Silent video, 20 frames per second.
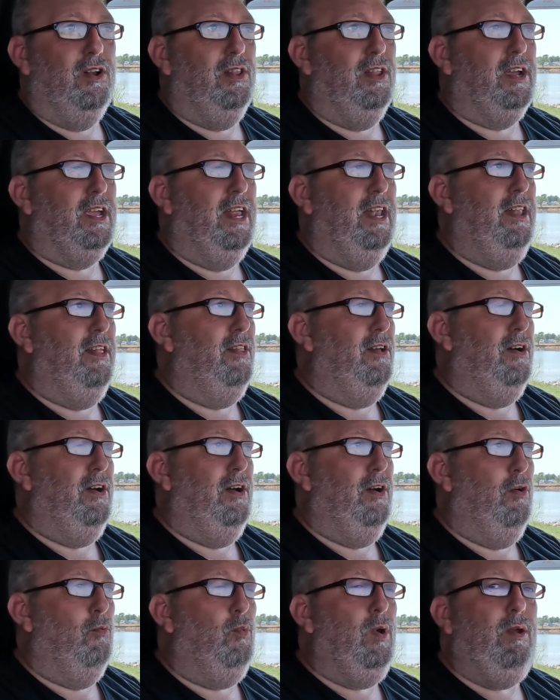looking,
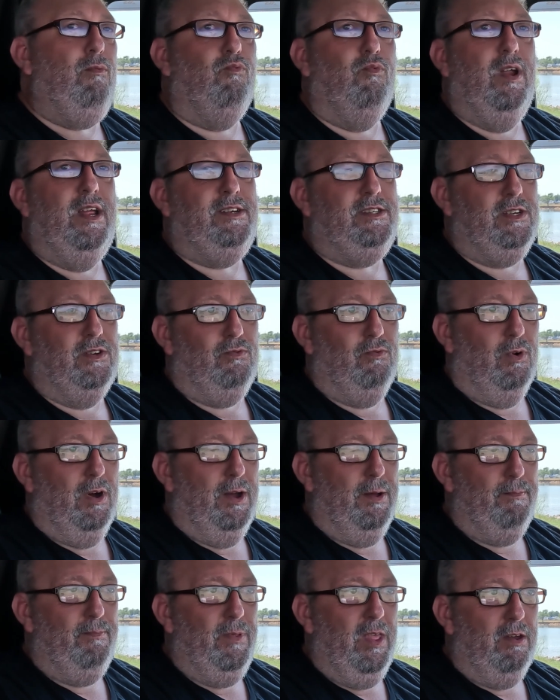we rented
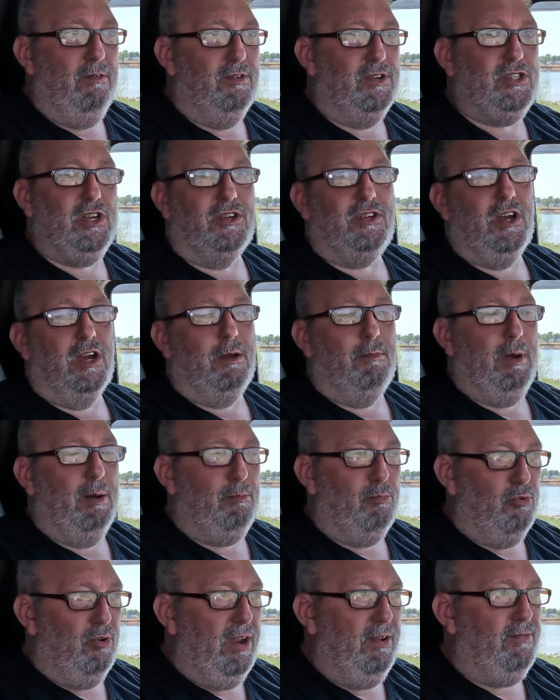one, which I'll talk
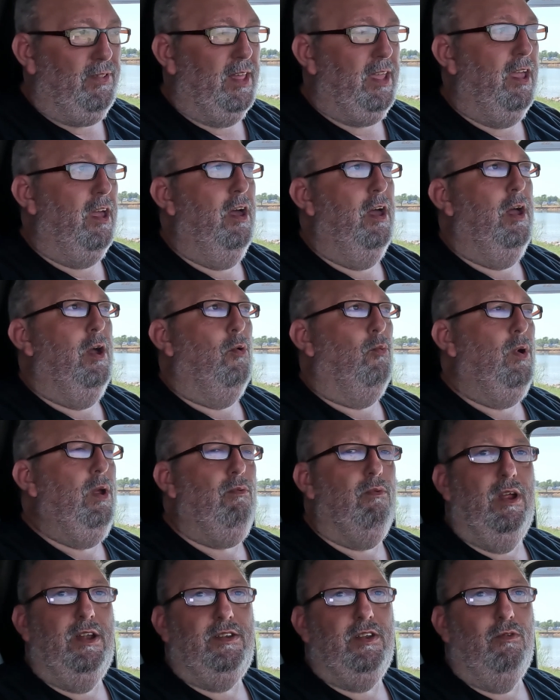about briefly. We
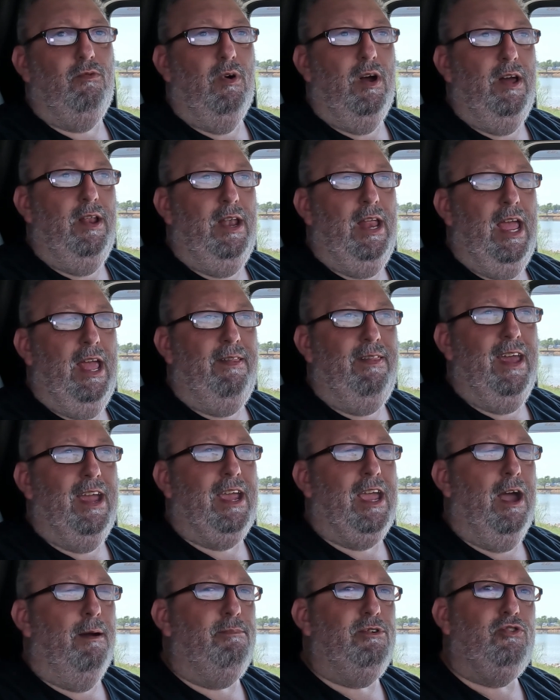rented one that
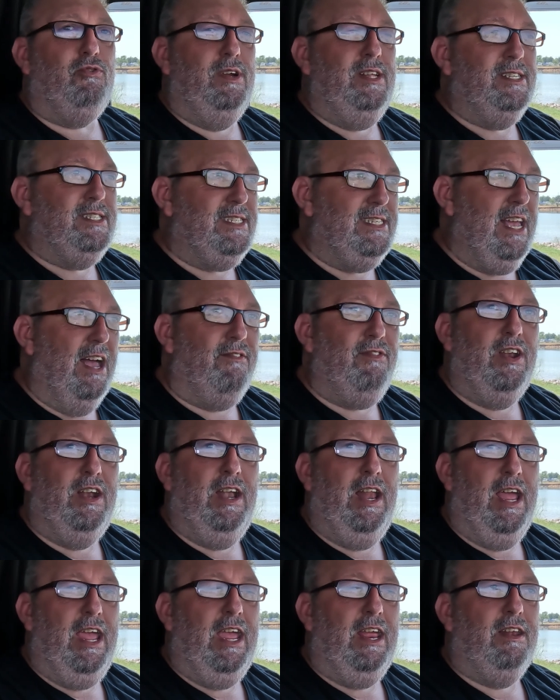got between 7
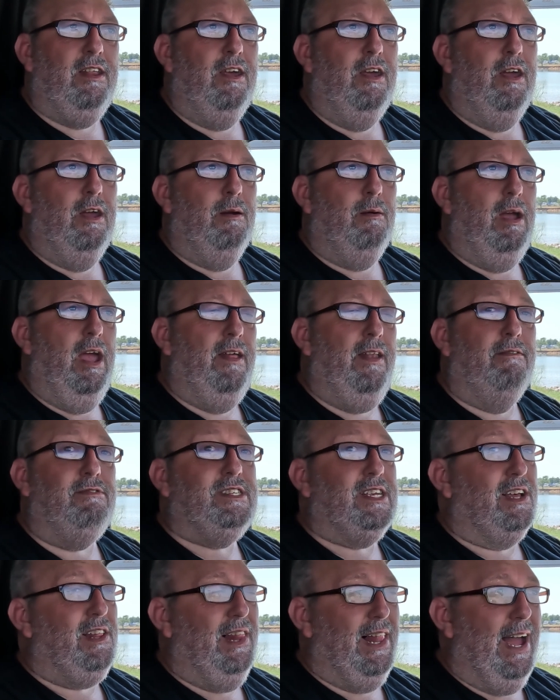and 8, and it
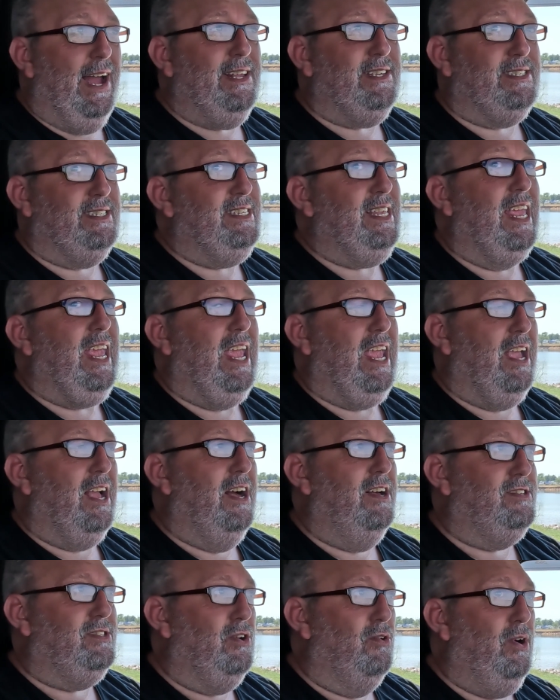was a Class C,
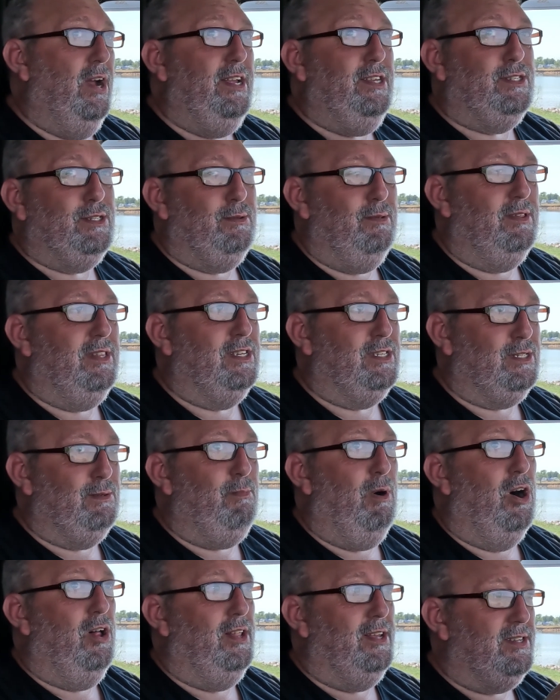so the
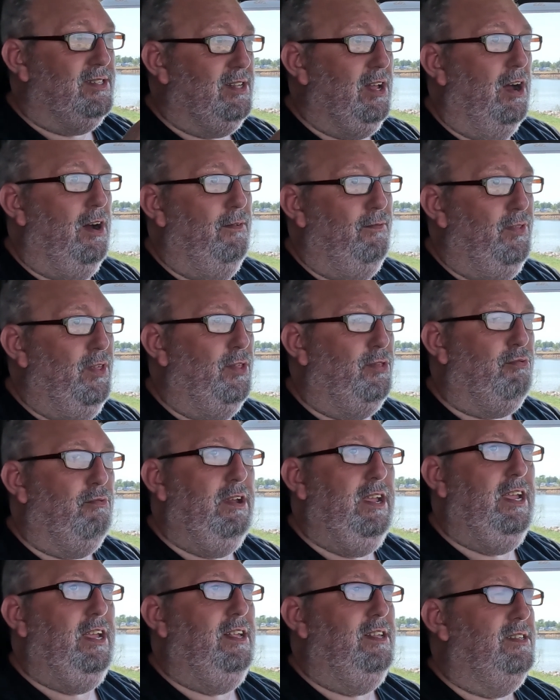smallest of the
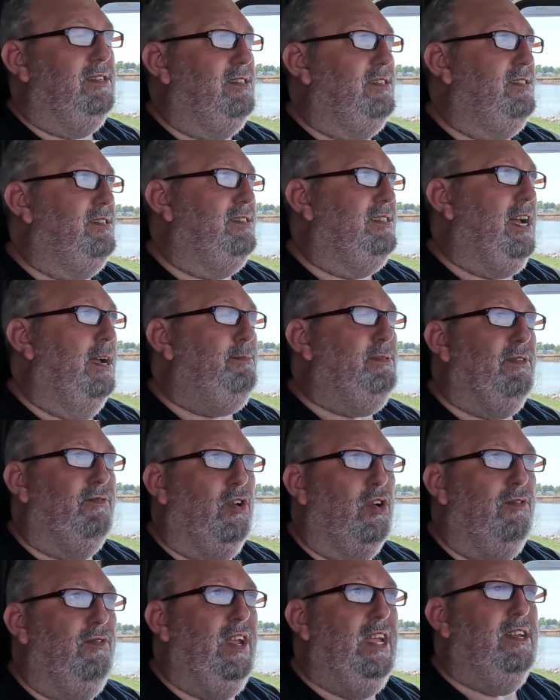three types of
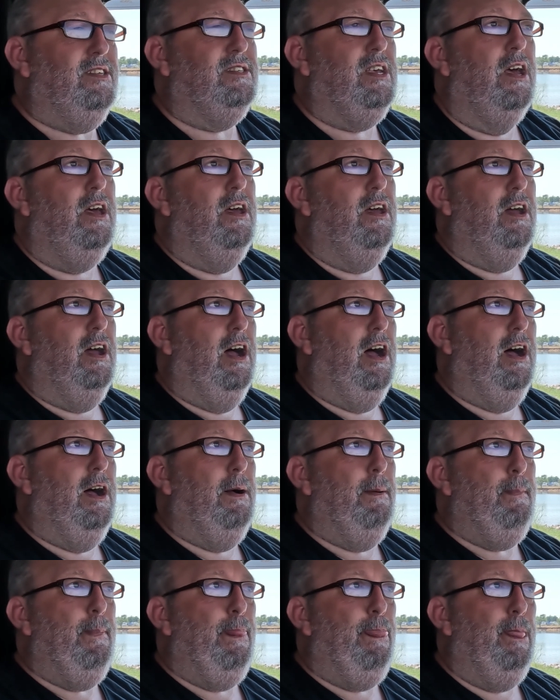RVs.
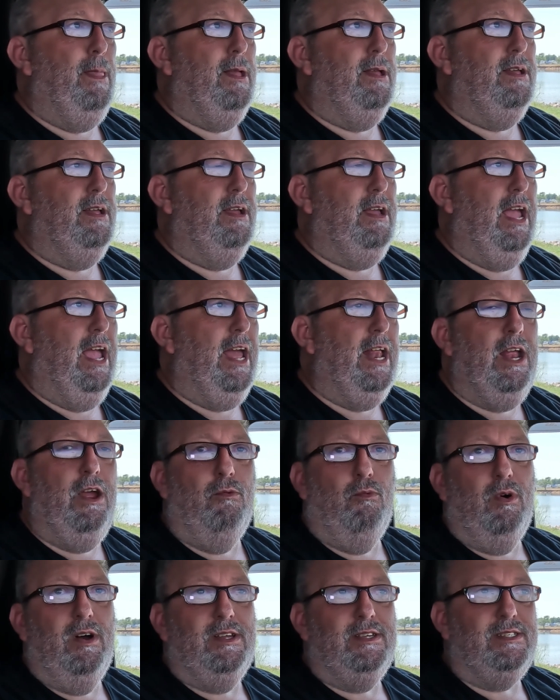And
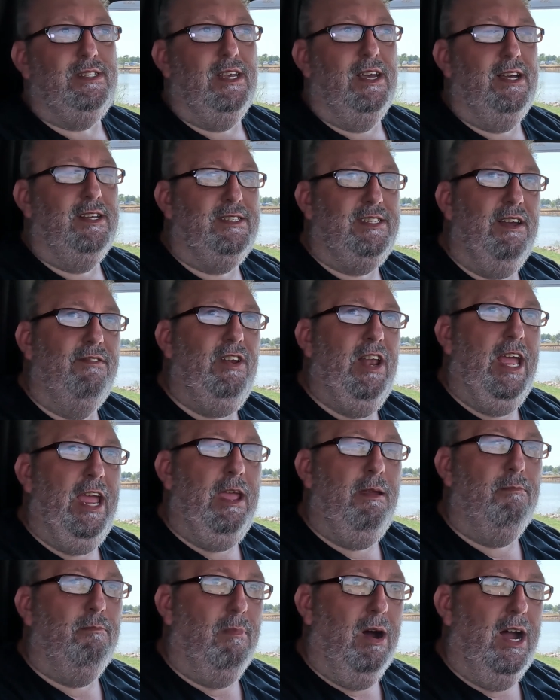it was 7 to
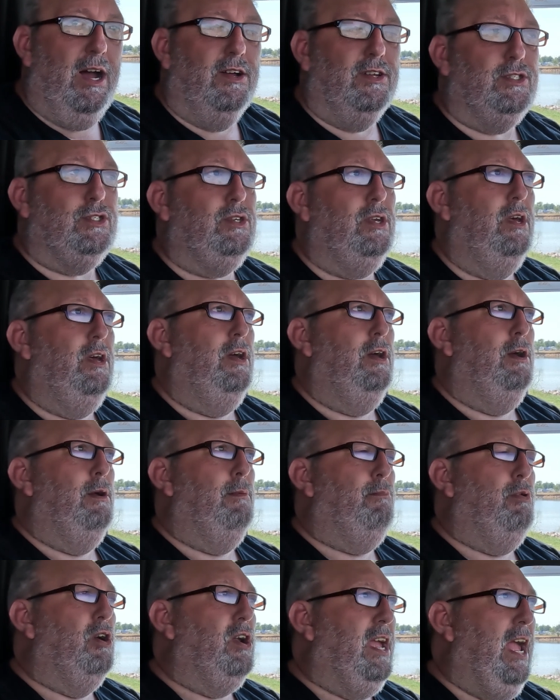8 miles
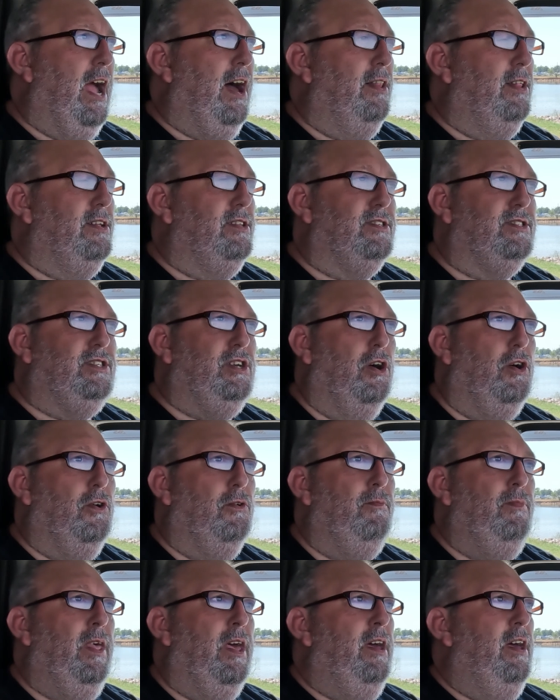per gallon.
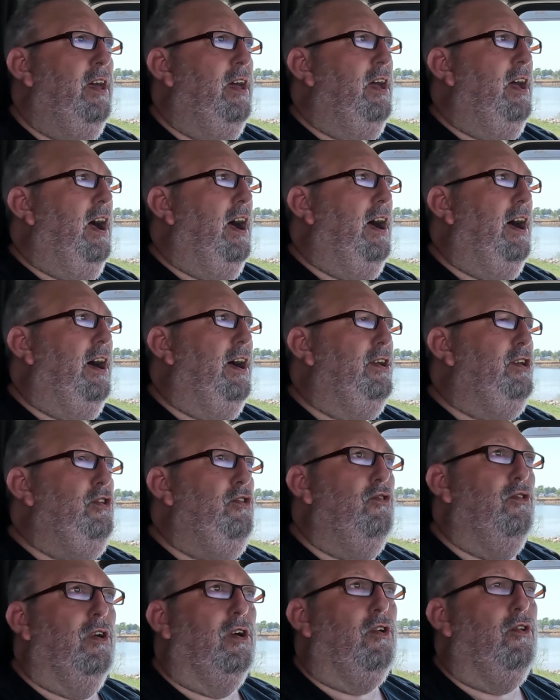So
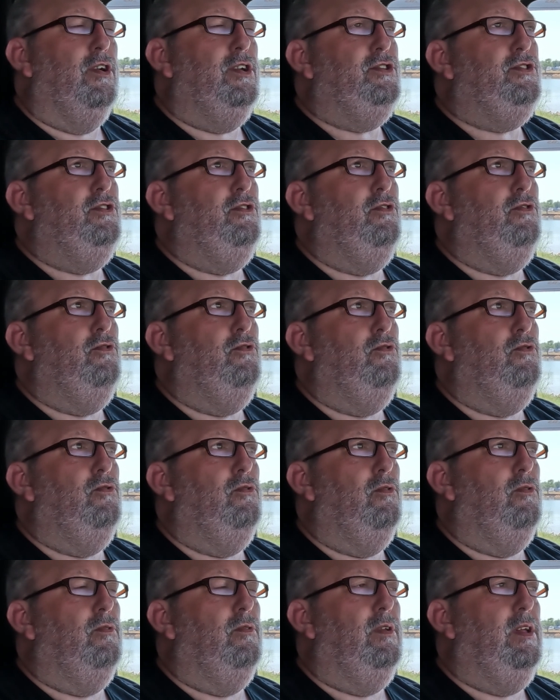you are going
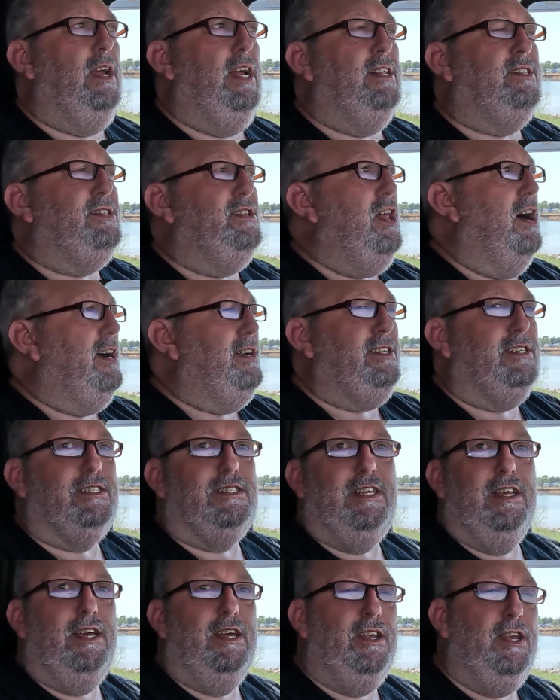to, it's not
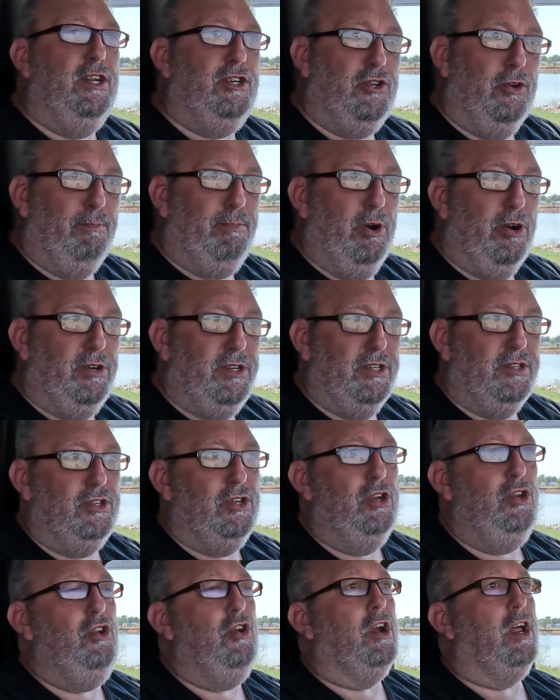just the initial purchase.
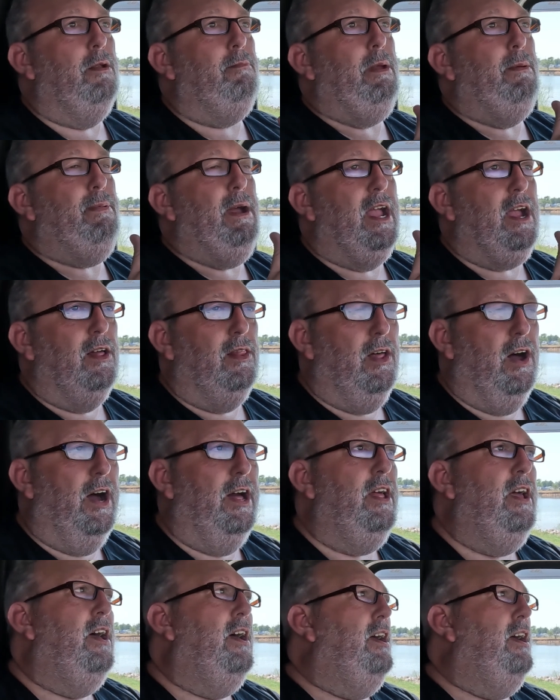You're going to be paying a lot.